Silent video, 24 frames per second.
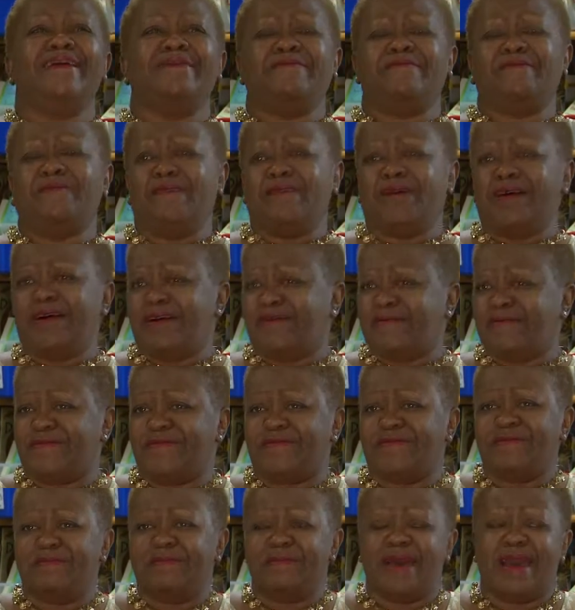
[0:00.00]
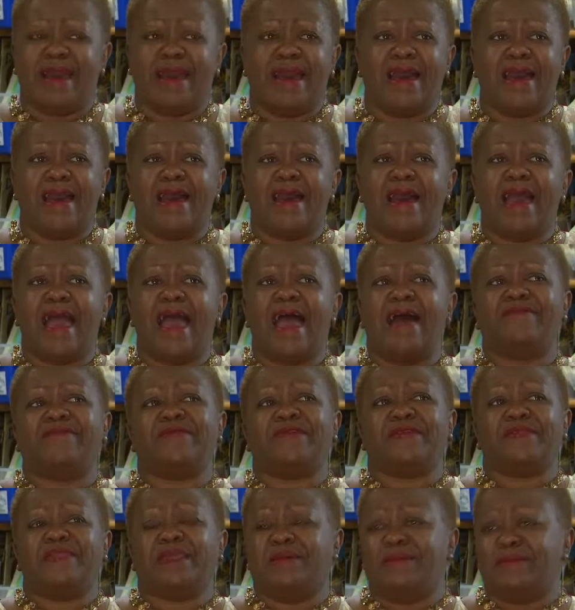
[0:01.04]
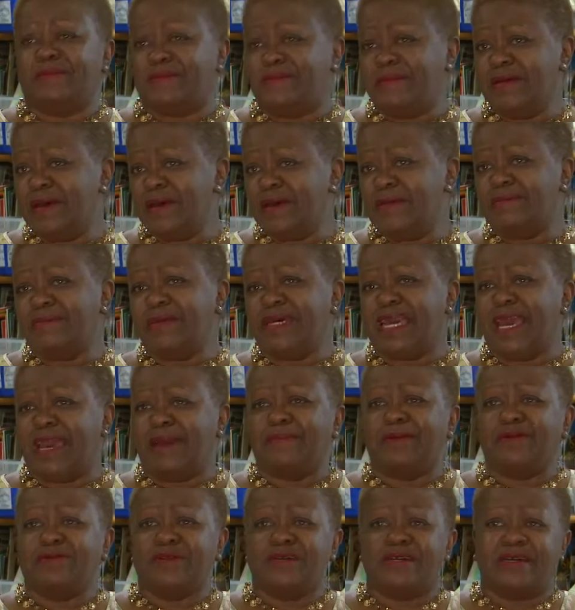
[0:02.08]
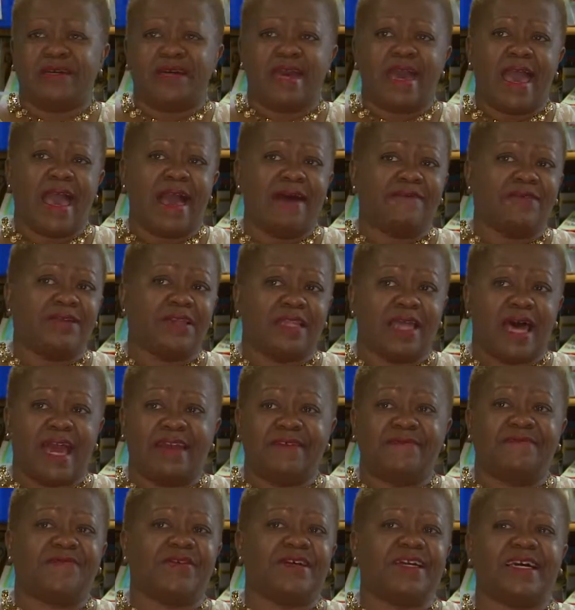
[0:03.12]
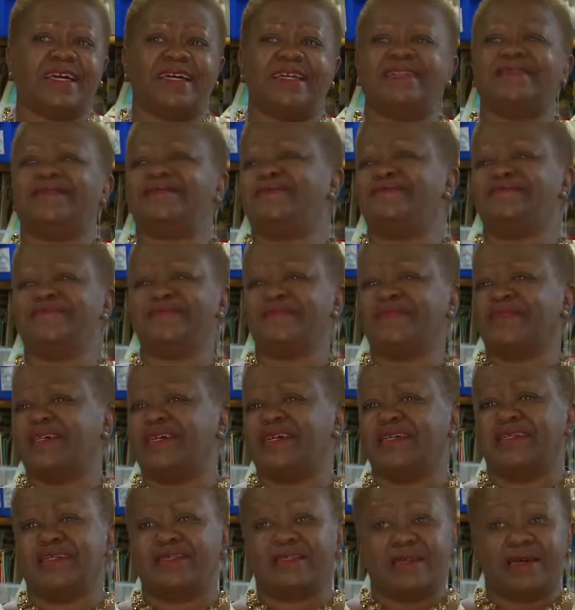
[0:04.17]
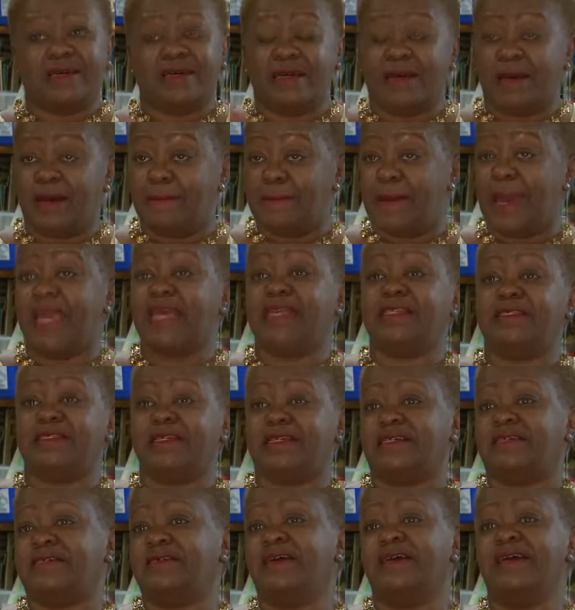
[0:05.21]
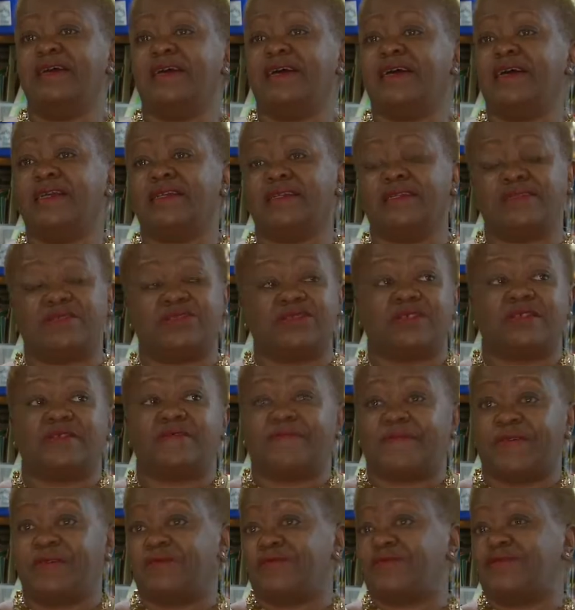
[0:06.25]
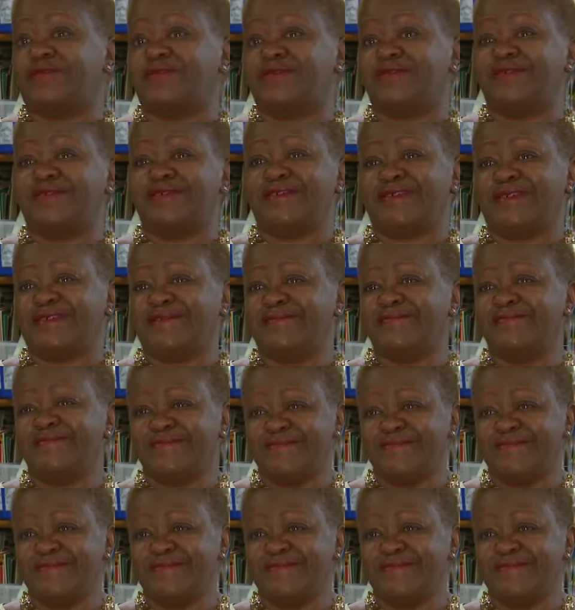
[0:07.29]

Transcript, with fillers: of, of having them be able to have a life again. It's amazing and it just feels good.